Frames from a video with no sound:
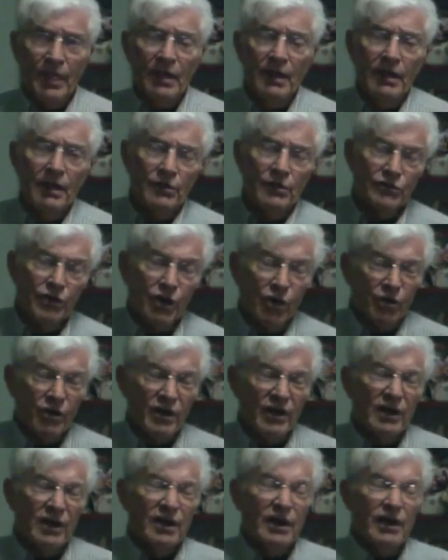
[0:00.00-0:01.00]
So
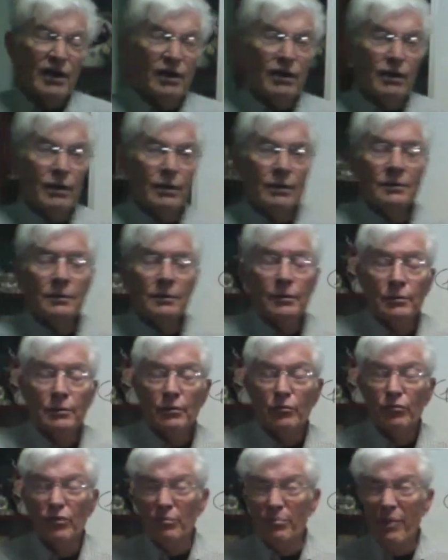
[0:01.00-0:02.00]
here,
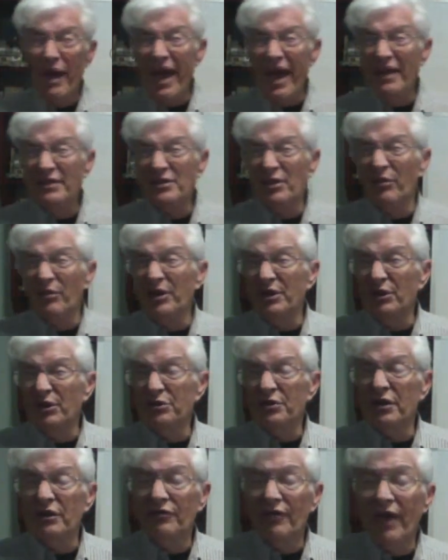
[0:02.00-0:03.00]
we're back to
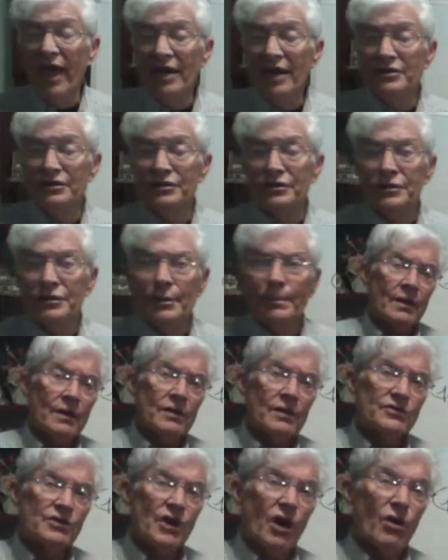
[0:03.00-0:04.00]
reducing fractions.
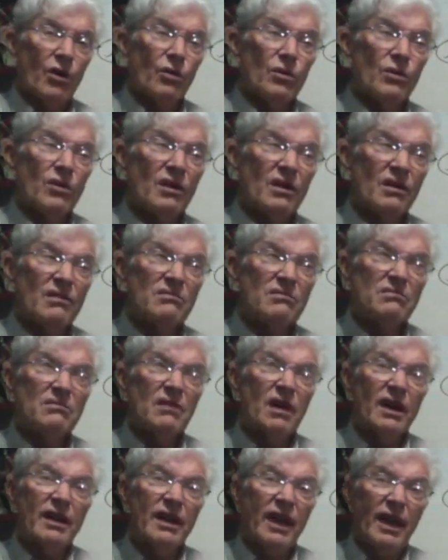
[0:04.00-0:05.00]
So
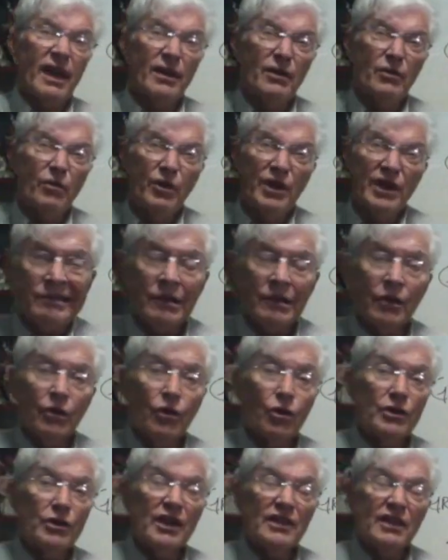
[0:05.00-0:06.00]
again, we can
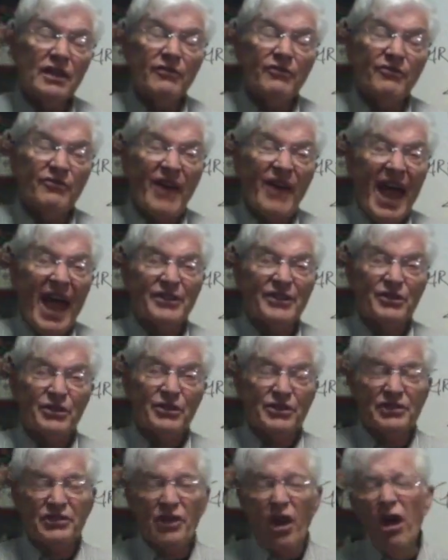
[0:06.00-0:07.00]
look at the factors.
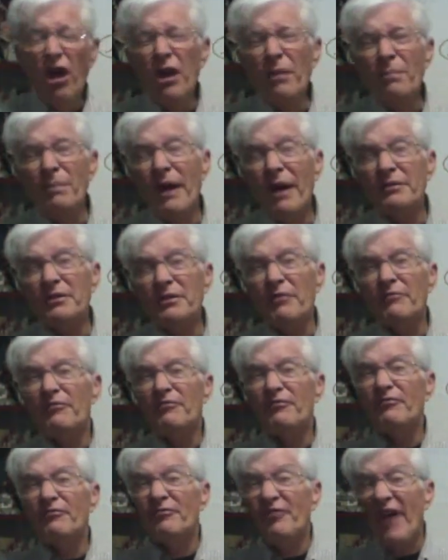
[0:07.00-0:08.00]
It's all about the
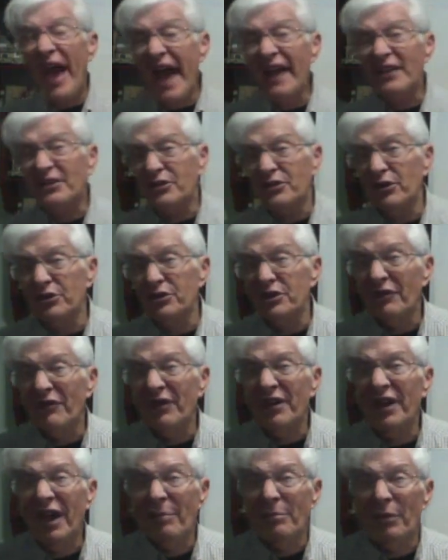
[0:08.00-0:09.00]
factors of a
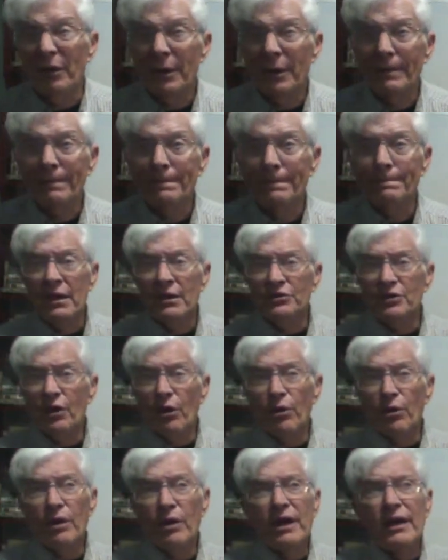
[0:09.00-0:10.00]
number.
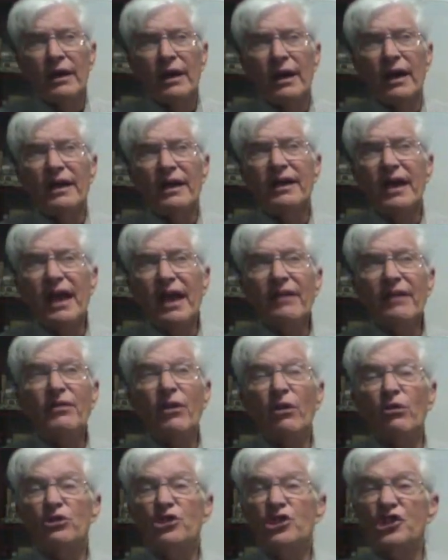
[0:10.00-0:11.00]
So again,
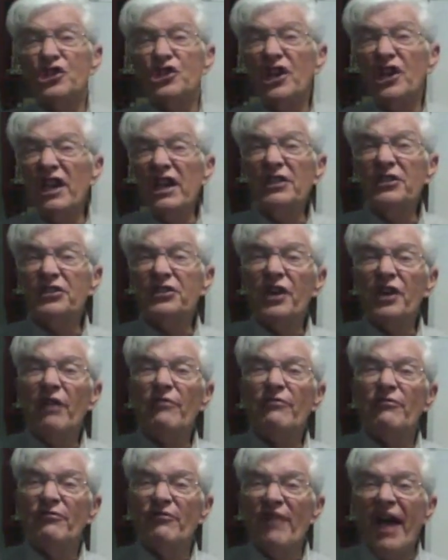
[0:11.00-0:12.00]
those sheets
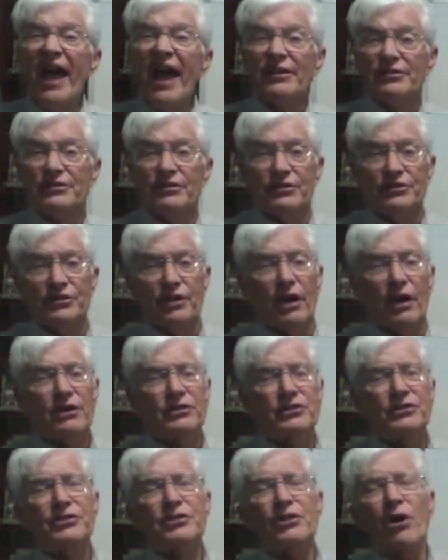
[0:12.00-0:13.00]
of factors are
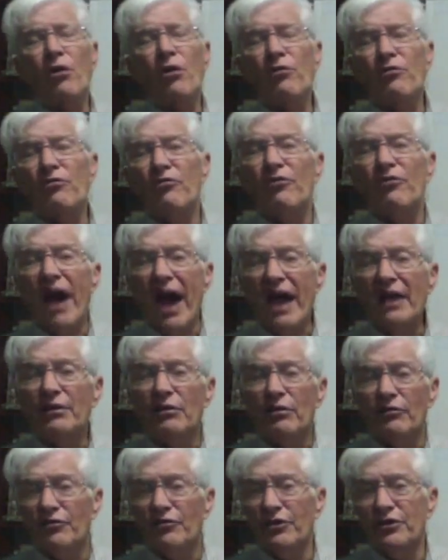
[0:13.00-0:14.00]
so
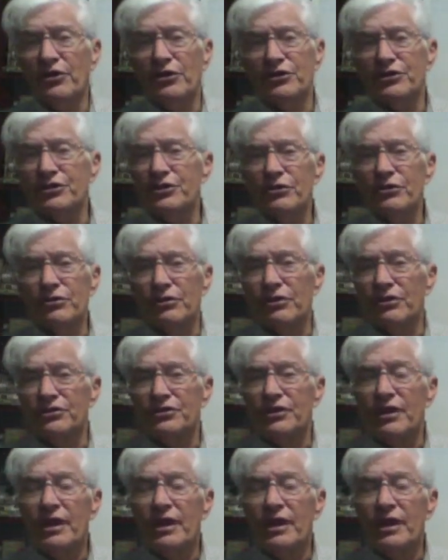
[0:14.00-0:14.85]
vital for your students.